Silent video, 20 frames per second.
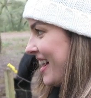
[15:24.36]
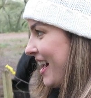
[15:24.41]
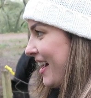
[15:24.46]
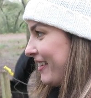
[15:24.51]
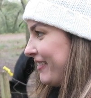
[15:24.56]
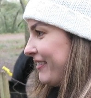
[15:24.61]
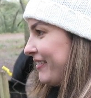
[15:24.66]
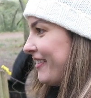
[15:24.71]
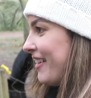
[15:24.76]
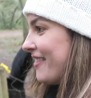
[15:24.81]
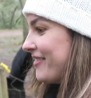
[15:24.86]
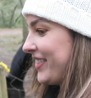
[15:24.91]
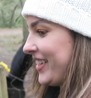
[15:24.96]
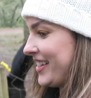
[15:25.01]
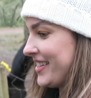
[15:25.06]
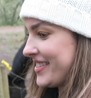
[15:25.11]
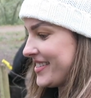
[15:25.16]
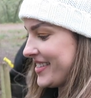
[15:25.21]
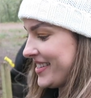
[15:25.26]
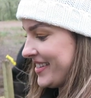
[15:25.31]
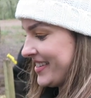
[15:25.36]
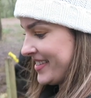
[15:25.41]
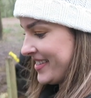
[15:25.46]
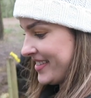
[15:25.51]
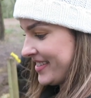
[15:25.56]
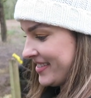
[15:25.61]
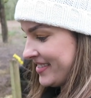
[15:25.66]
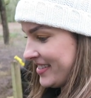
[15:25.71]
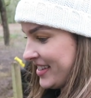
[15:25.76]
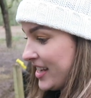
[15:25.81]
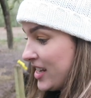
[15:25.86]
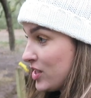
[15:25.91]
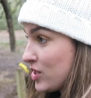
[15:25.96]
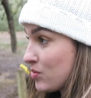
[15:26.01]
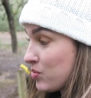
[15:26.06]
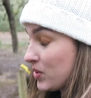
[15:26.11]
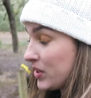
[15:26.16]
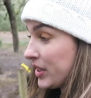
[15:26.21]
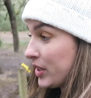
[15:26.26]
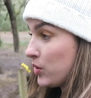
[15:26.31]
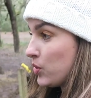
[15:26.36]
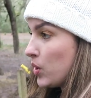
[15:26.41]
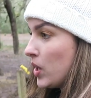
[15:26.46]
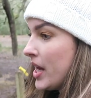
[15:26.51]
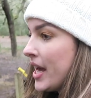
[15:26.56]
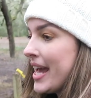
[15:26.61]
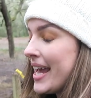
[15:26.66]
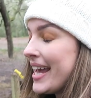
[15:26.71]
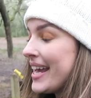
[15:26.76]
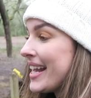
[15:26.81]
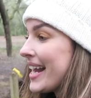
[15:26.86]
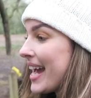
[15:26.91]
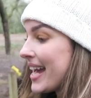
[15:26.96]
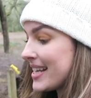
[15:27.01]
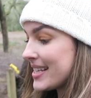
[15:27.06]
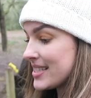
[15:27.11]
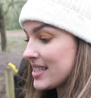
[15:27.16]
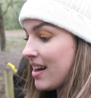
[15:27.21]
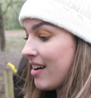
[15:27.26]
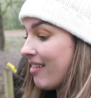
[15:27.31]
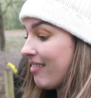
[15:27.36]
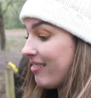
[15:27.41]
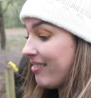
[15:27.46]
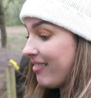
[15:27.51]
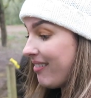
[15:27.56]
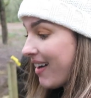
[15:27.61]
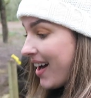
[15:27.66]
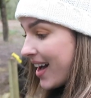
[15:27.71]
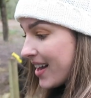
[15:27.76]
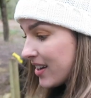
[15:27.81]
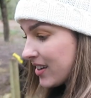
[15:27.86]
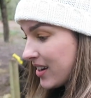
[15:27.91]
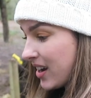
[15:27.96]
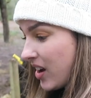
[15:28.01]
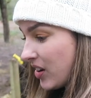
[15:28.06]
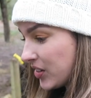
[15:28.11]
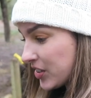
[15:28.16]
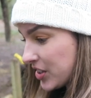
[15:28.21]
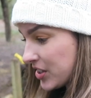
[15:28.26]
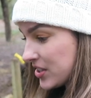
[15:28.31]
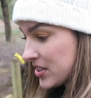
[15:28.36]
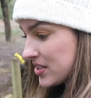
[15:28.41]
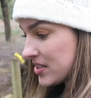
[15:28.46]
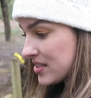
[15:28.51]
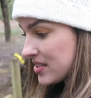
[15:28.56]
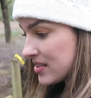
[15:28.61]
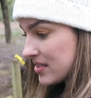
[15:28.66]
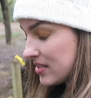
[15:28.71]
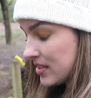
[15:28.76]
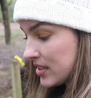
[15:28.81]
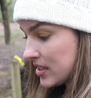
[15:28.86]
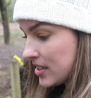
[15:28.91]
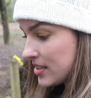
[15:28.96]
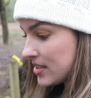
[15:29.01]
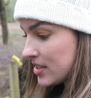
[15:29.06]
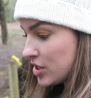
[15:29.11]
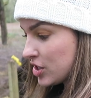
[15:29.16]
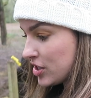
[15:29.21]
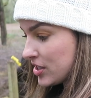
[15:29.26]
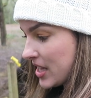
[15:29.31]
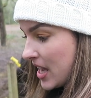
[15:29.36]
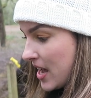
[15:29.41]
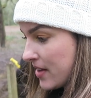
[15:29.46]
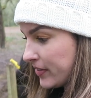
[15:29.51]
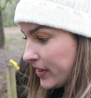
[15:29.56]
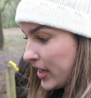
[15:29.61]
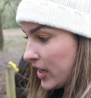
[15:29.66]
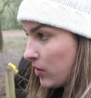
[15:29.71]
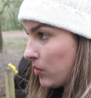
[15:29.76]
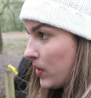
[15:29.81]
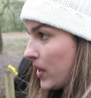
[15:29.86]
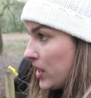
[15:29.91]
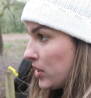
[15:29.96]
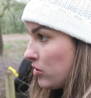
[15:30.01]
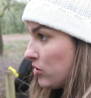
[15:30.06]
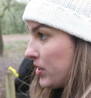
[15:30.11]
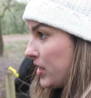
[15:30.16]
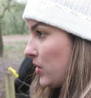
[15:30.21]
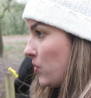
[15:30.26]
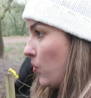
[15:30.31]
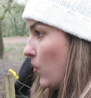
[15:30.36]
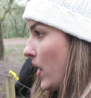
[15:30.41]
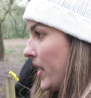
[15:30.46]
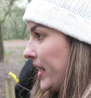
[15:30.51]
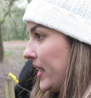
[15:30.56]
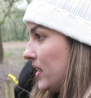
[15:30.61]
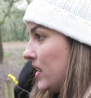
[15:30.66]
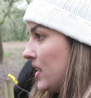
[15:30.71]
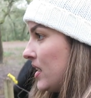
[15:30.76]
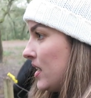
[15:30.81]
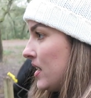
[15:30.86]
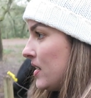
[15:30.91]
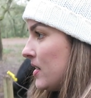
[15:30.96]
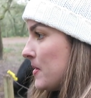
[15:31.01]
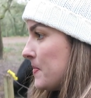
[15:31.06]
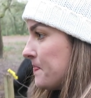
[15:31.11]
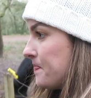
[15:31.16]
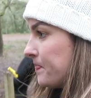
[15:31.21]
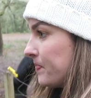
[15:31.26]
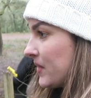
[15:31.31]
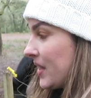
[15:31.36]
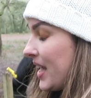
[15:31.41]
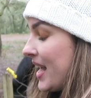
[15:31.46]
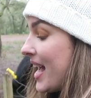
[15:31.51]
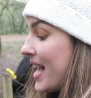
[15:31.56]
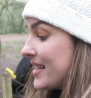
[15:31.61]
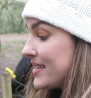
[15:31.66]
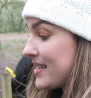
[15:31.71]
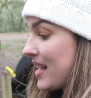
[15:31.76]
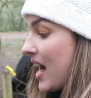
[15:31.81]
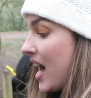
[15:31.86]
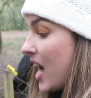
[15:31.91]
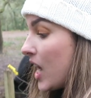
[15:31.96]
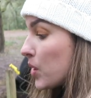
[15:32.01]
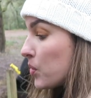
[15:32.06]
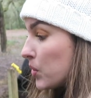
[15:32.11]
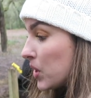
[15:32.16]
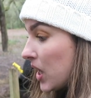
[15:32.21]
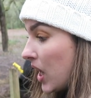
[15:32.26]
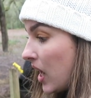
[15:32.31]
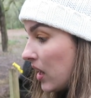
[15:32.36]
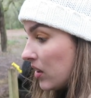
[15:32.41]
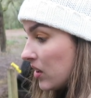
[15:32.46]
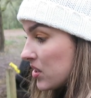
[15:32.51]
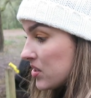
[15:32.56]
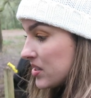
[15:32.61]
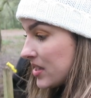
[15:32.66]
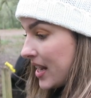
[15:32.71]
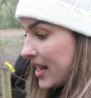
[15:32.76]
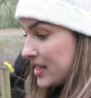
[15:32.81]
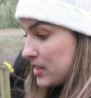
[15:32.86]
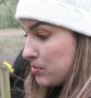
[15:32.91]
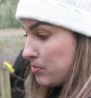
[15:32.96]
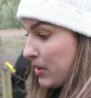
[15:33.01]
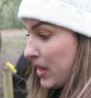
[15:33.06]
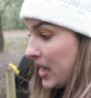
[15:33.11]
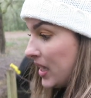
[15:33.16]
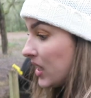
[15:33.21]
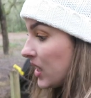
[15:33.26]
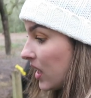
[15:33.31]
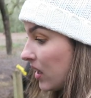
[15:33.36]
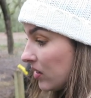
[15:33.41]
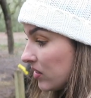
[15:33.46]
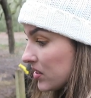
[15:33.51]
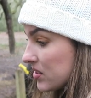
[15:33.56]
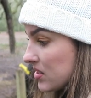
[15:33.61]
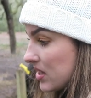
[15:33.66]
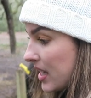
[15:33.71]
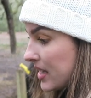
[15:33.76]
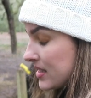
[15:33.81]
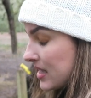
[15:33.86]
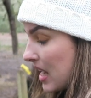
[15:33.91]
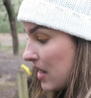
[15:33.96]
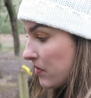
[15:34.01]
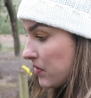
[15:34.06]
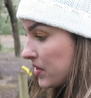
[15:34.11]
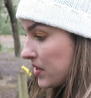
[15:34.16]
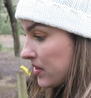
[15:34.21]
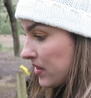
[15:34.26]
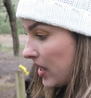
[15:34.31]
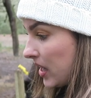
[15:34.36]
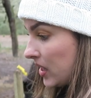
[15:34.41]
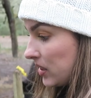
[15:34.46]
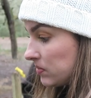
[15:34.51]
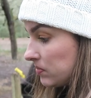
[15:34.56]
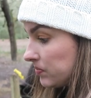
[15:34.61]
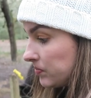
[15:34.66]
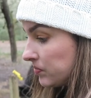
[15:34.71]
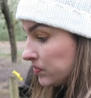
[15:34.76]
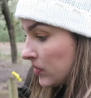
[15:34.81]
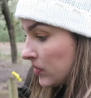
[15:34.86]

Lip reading: I love it. It is really cool. It has a lot of colors. It doesn't just have like red, green, white. It has aqua colors. It has pink colors. It has everything.